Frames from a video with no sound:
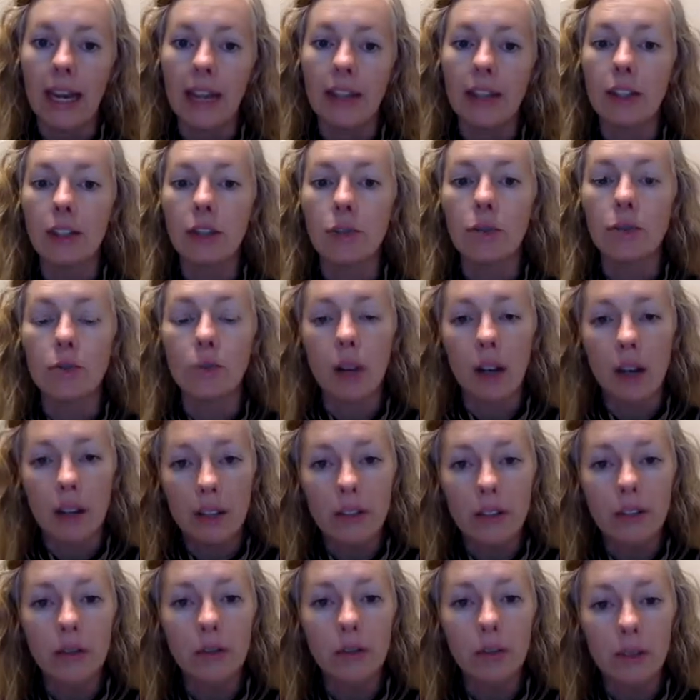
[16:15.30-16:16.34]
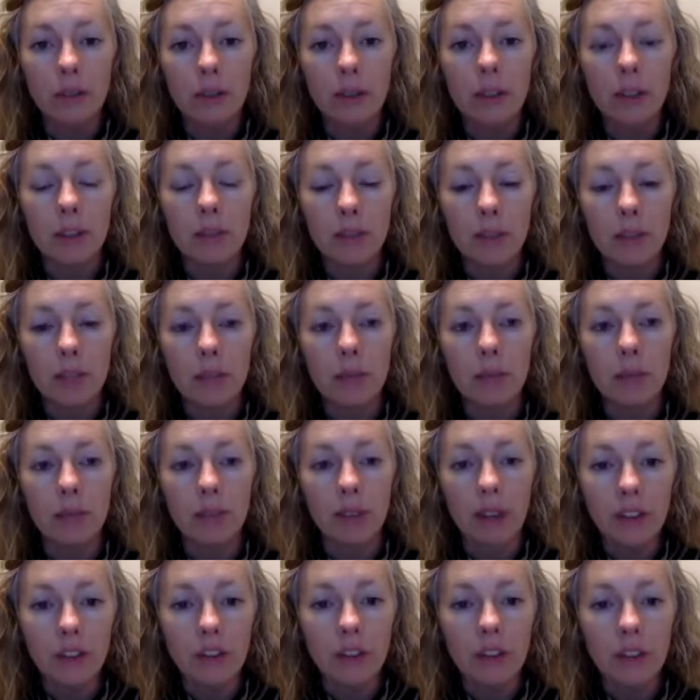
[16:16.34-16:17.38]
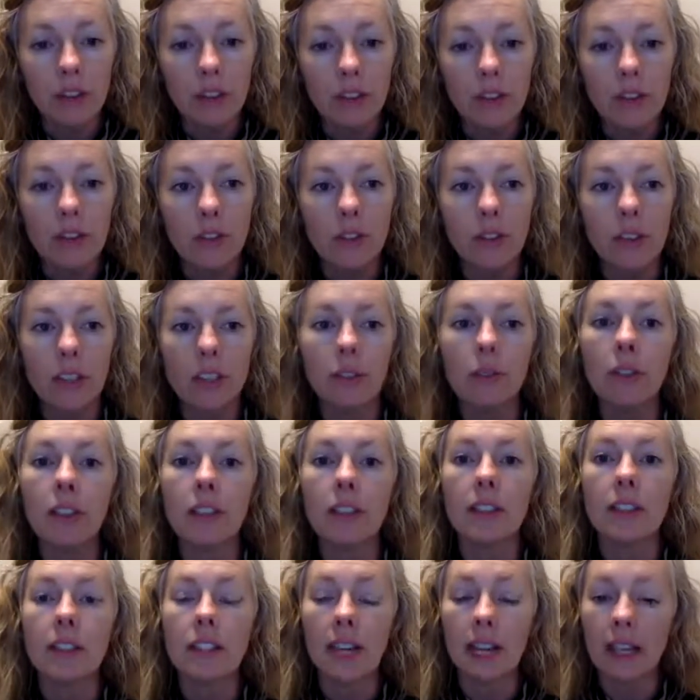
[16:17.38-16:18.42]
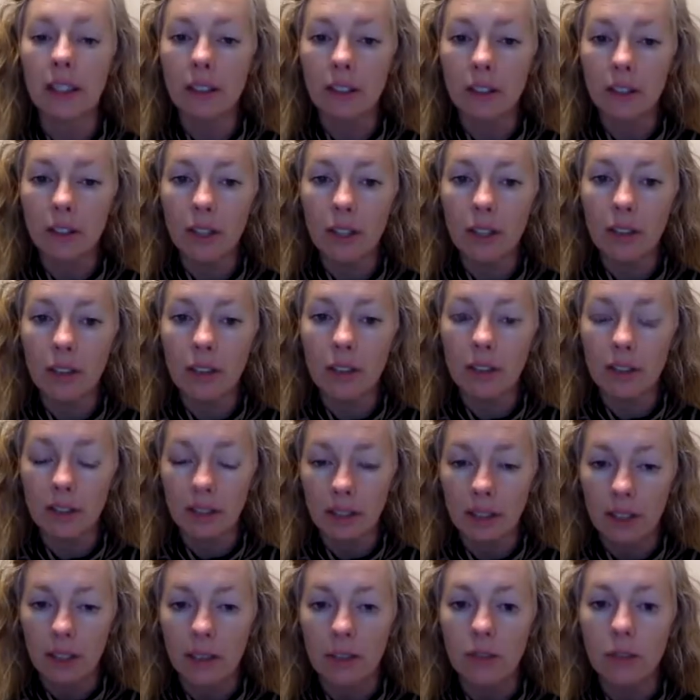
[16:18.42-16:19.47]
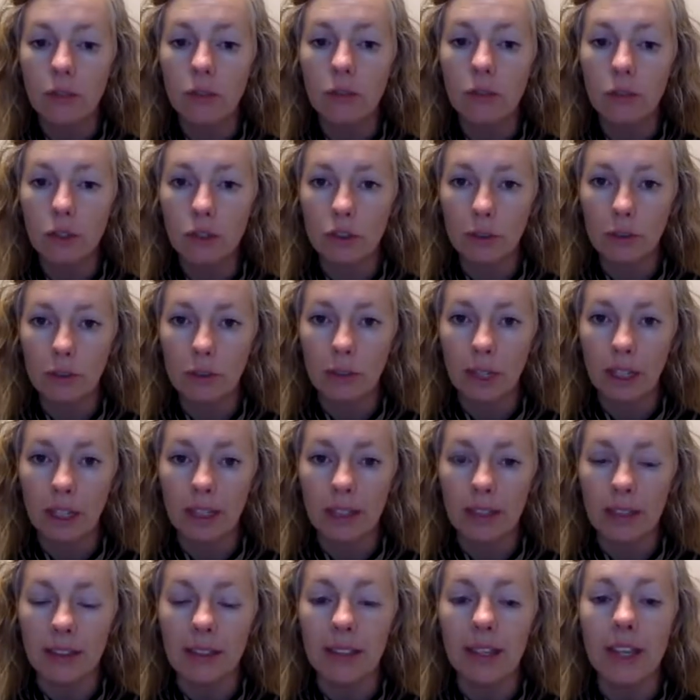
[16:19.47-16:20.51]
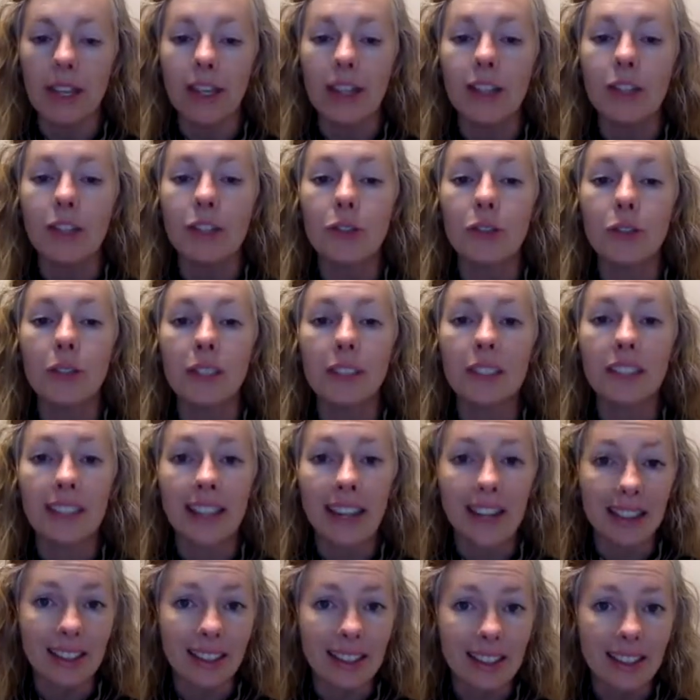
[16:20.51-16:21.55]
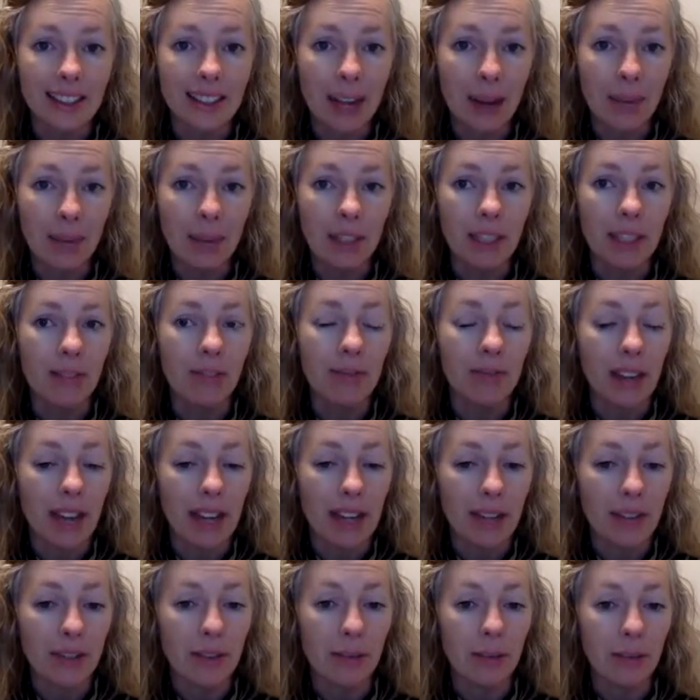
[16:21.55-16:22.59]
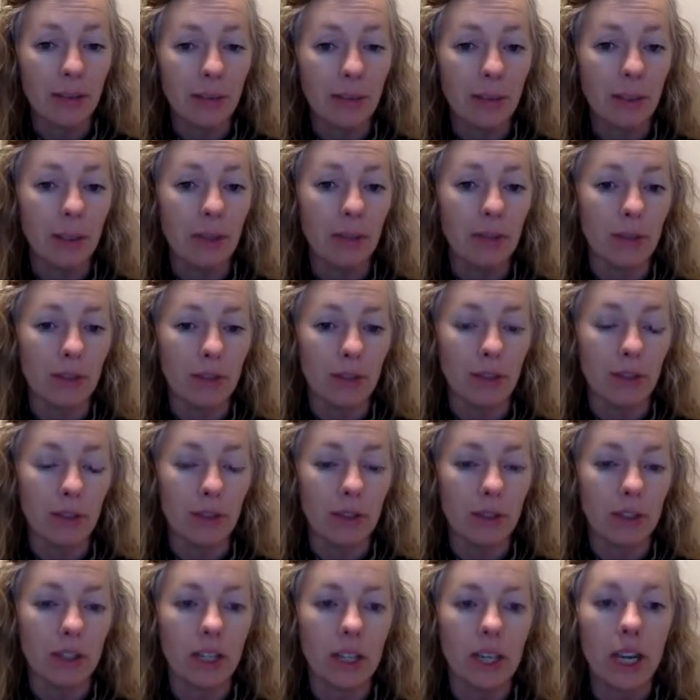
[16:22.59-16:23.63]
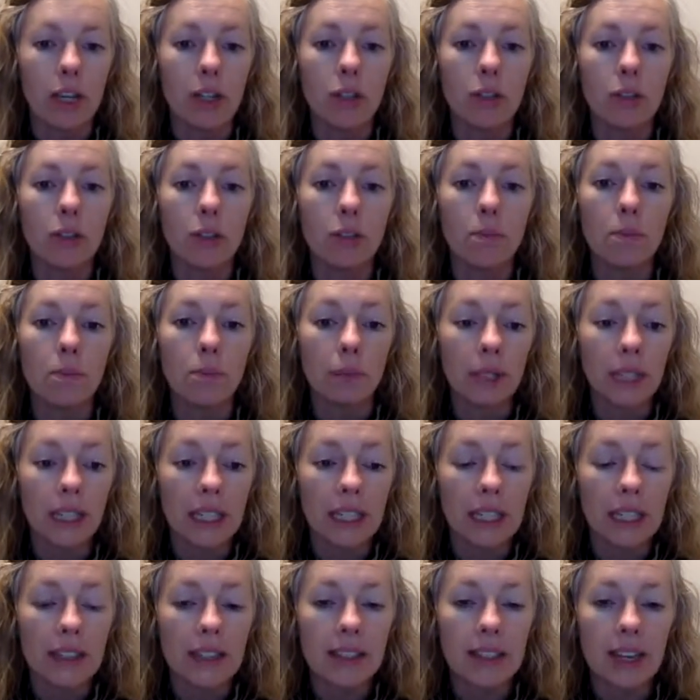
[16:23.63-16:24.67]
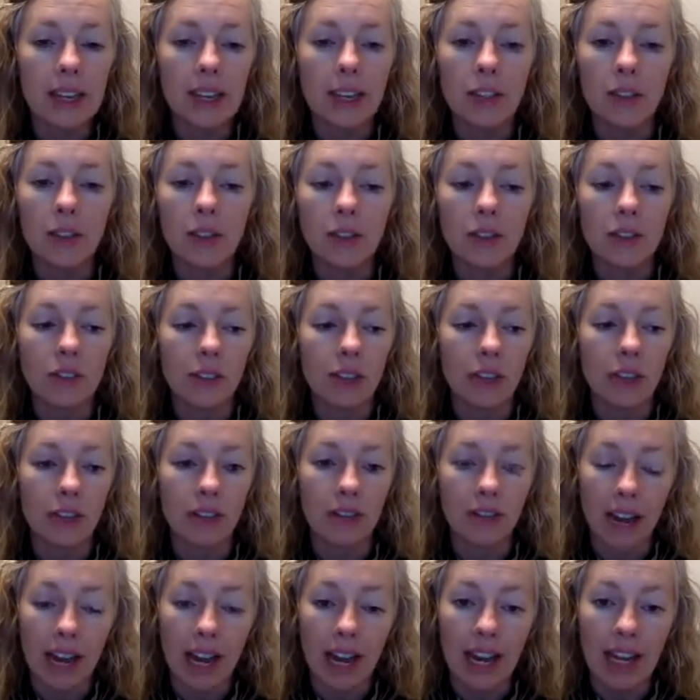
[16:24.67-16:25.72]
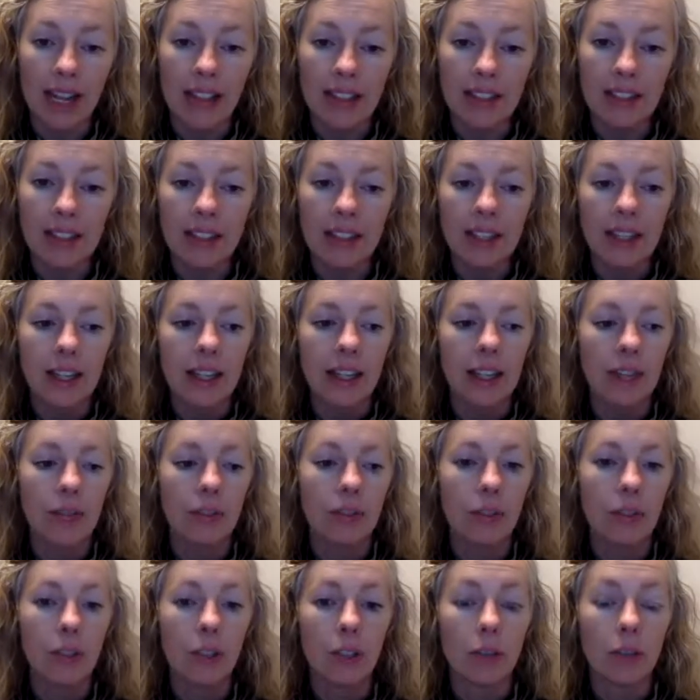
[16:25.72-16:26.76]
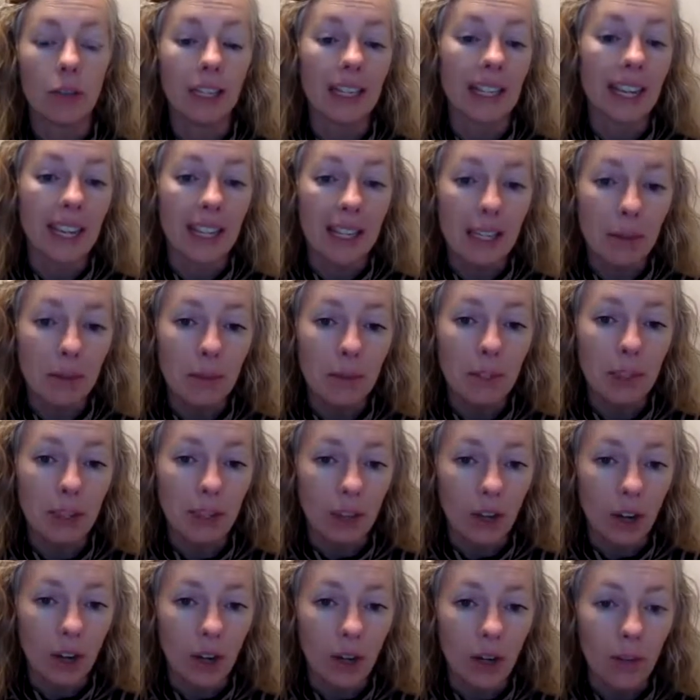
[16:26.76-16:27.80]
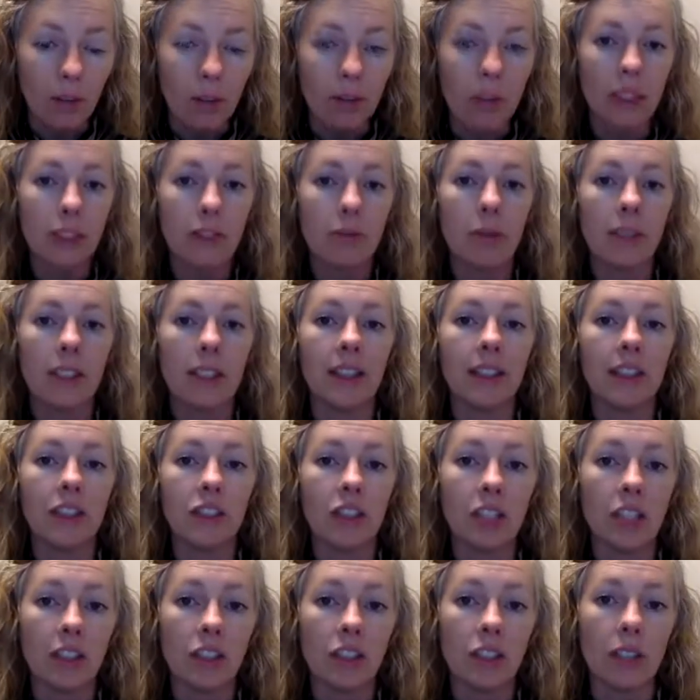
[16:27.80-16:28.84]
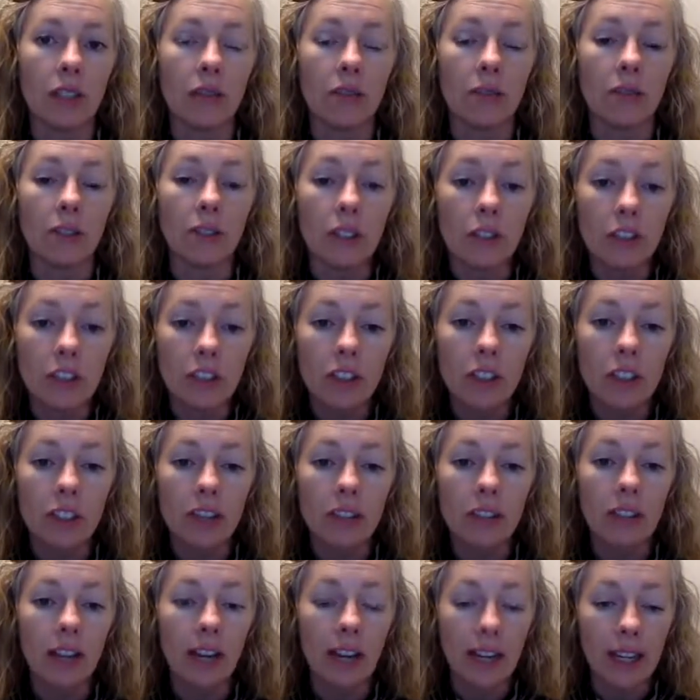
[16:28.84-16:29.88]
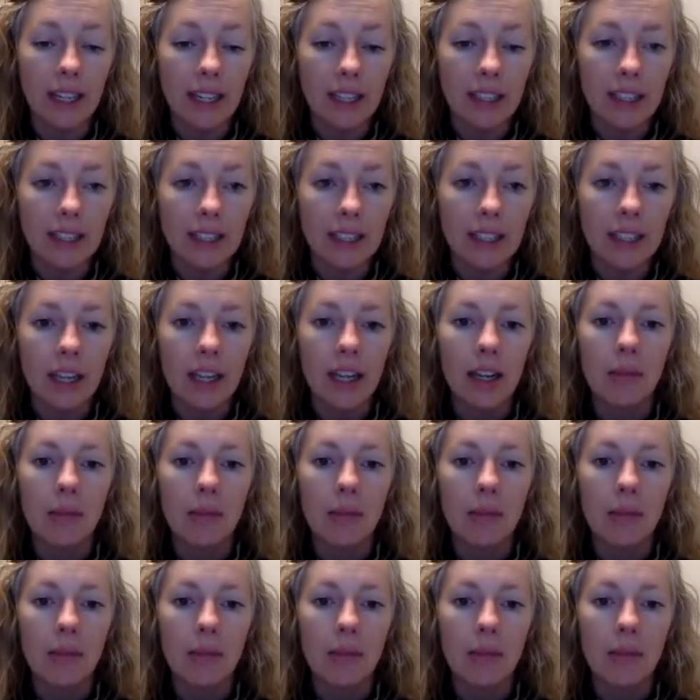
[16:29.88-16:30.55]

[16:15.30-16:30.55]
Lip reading: And you want to work with a trained professional so that you can tailor those nutrition plans. You can get things happening faster with better results. So please, I know there's a lot of fads. If you're going to read any book at all, please read the J.J. Virgin diet,